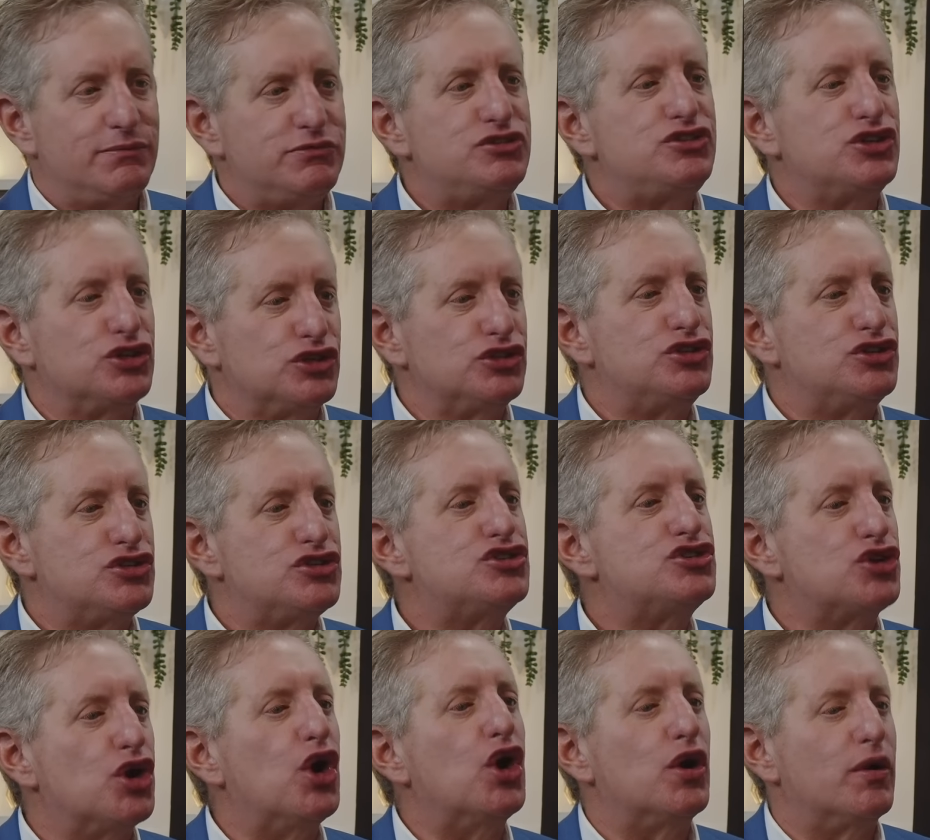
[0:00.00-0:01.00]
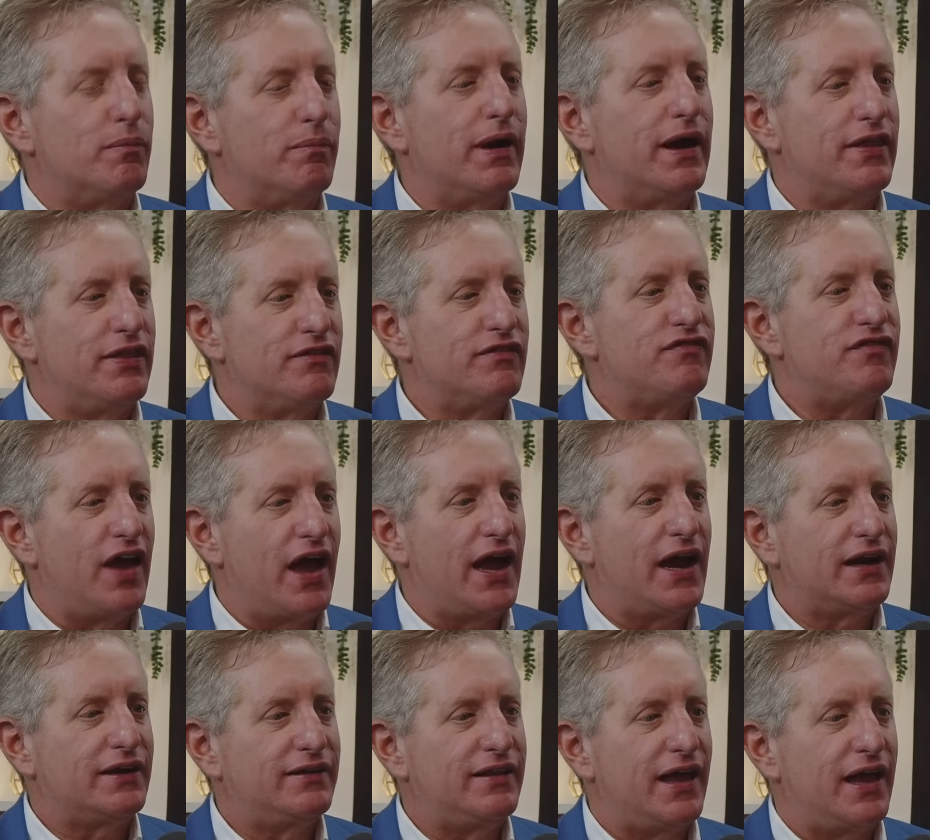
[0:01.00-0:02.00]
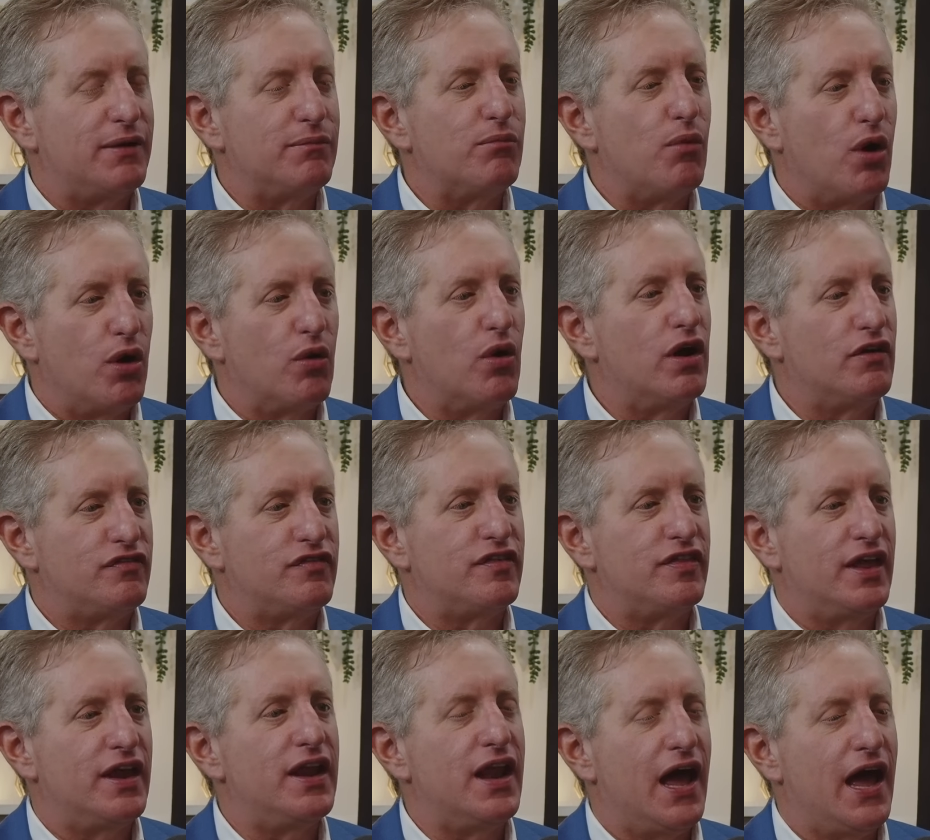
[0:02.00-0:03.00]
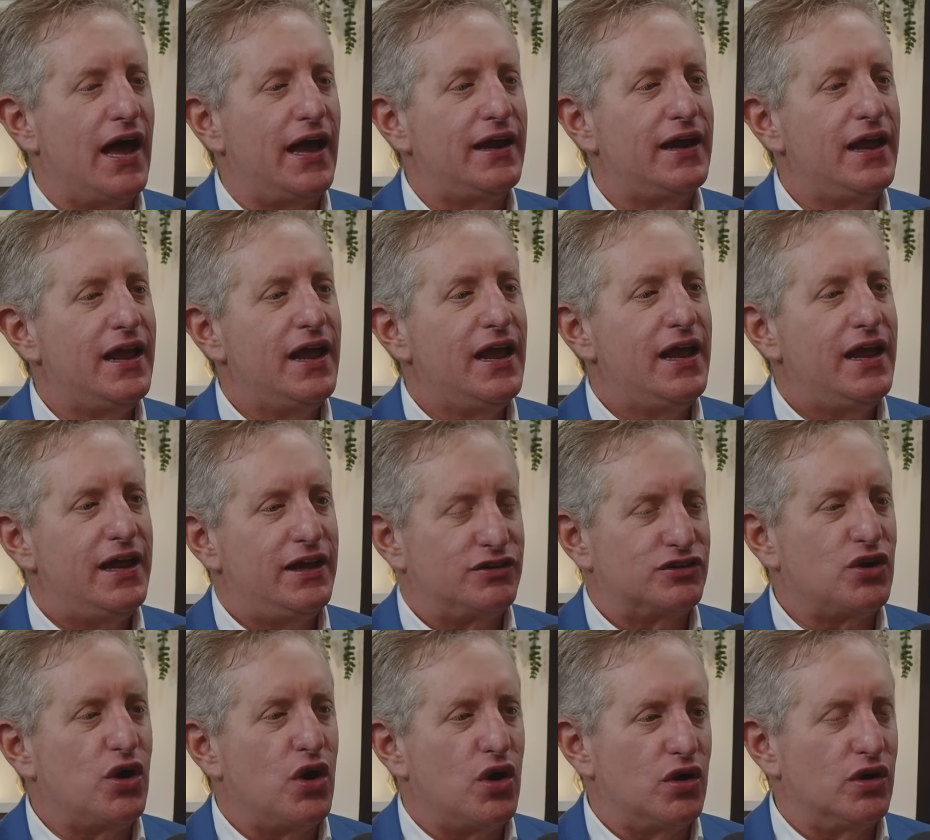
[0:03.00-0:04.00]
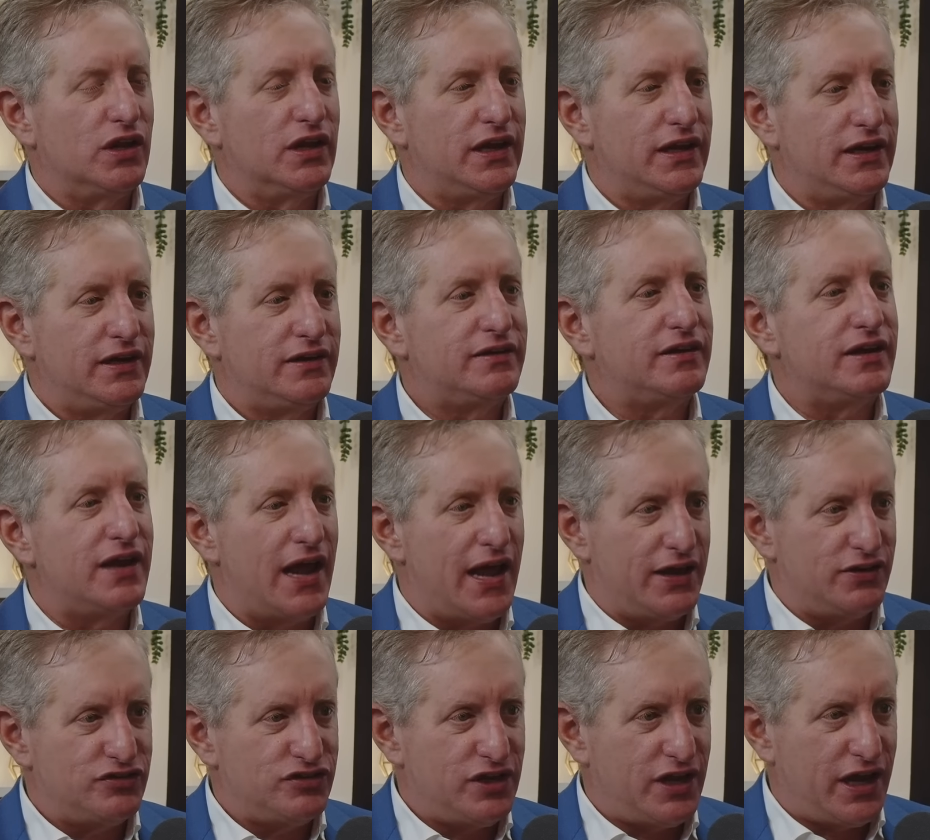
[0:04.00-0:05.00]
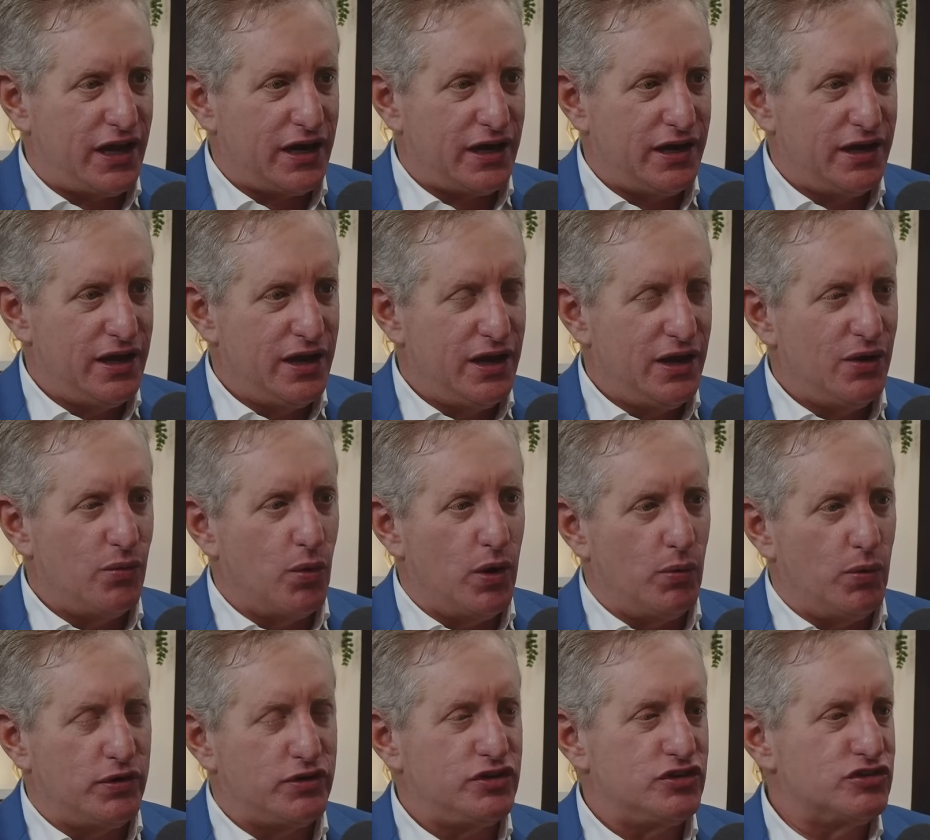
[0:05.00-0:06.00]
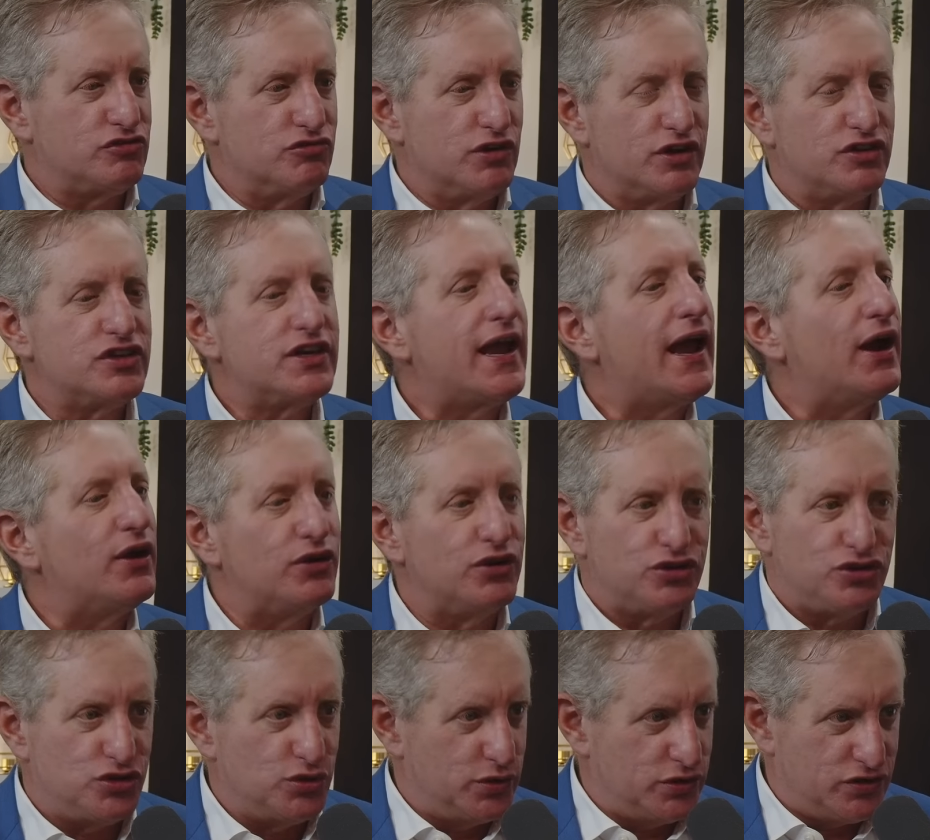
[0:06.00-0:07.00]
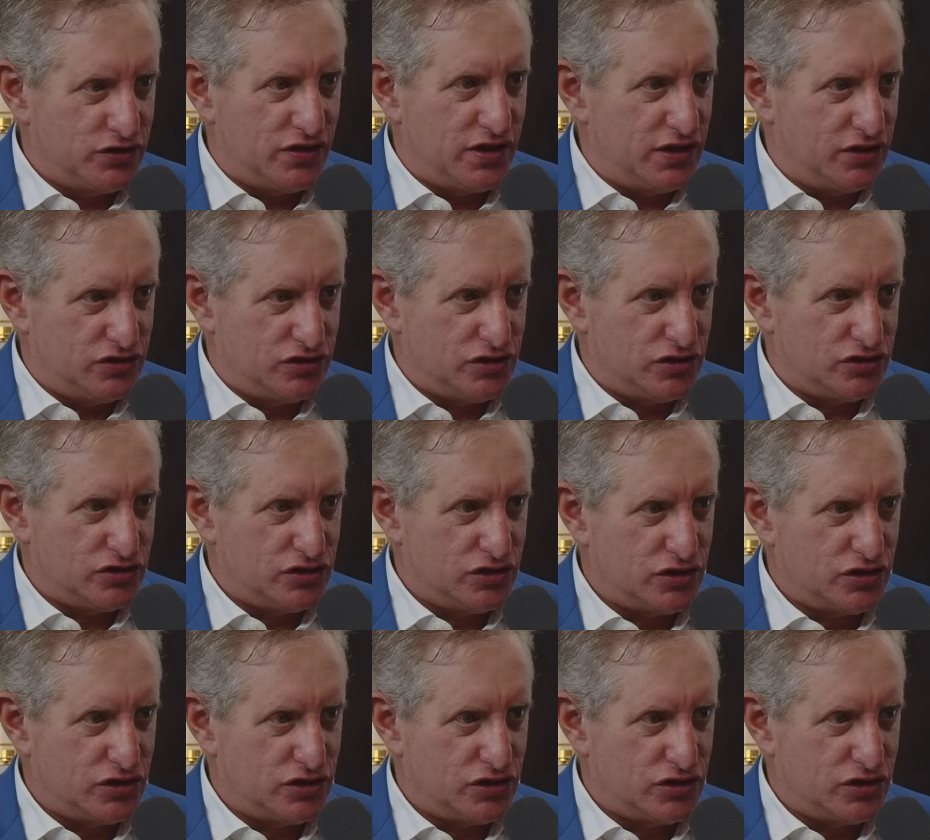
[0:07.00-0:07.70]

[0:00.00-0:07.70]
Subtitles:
still disturbed by the fact that more often than not, it's correlated to NASDAQ, which runs counter to its thesis.